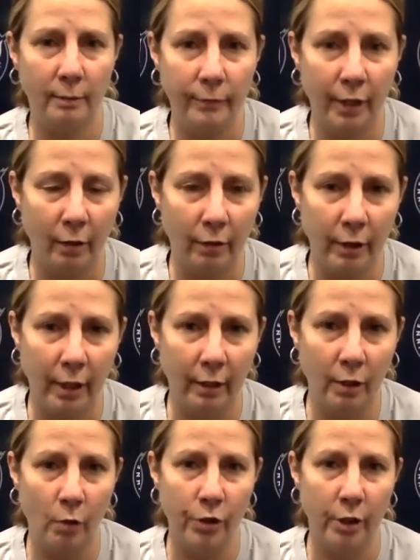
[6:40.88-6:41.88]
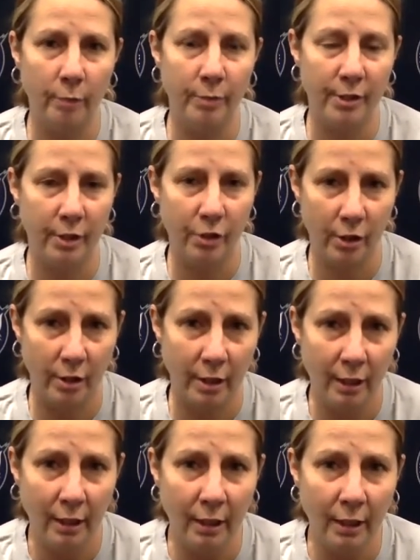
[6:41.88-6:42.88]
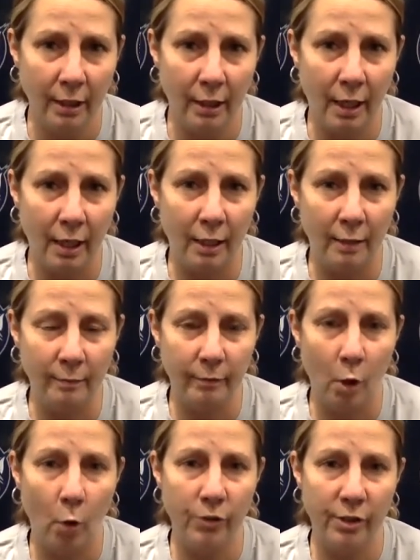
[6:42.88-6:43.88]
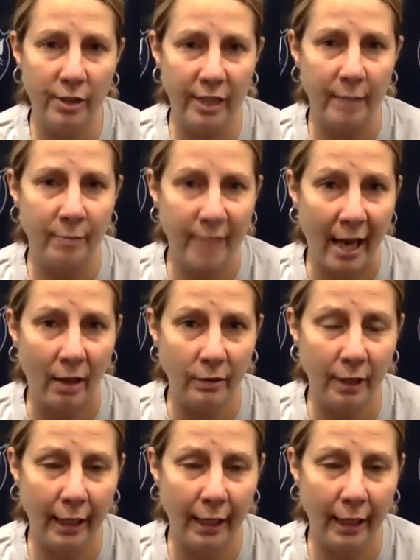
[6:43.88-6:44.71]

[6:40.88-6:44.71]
you know, in the coaching position holds the team down.